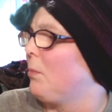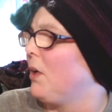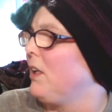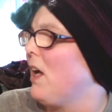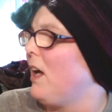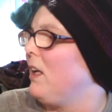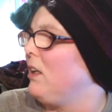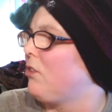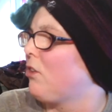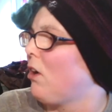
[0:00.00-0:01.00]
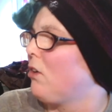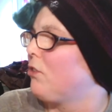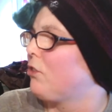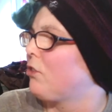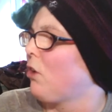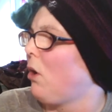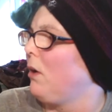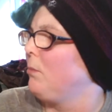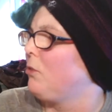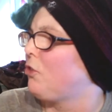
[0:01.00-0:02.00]
yeah, it does
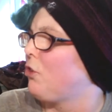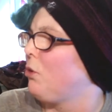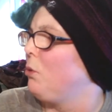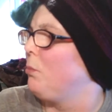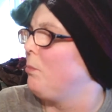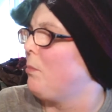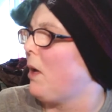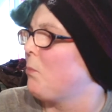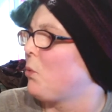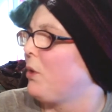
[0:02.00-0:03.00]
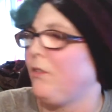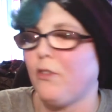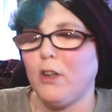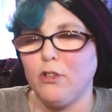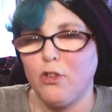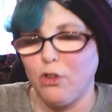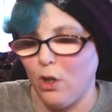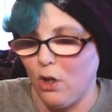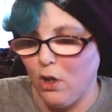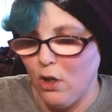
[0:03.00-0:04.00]
×2 memory
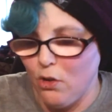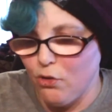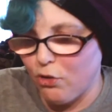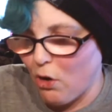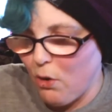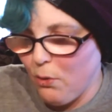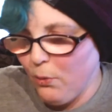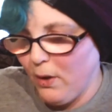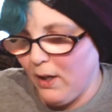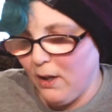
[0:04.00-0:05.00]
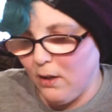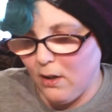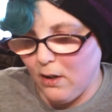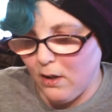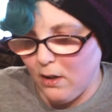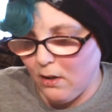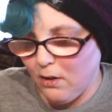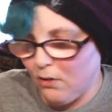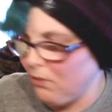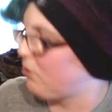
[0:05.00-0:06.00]
function. So it
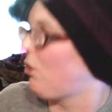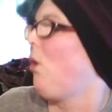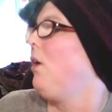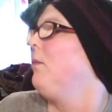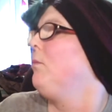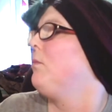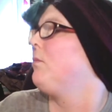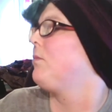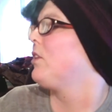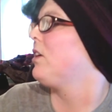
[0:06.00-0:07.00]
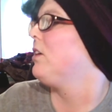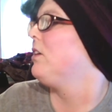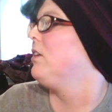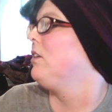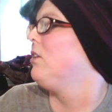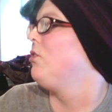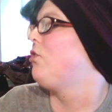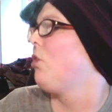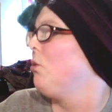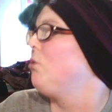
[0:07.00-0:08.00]

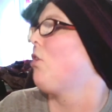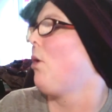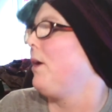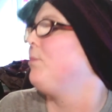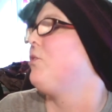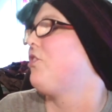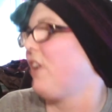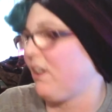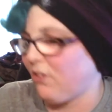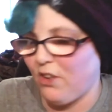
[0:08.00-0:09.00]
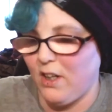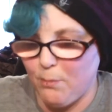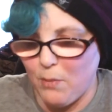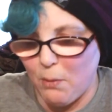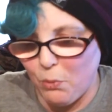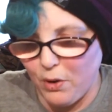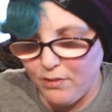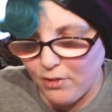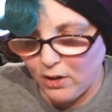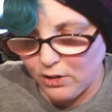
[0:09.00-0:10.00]
2 times 16 memory
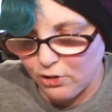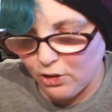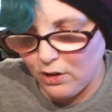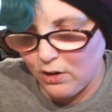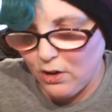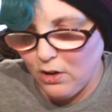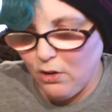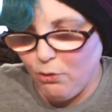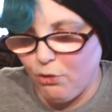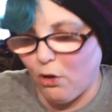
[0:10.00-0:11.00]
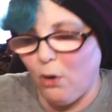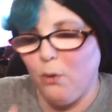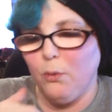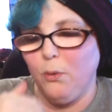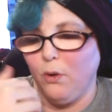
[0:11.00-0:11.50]
function. So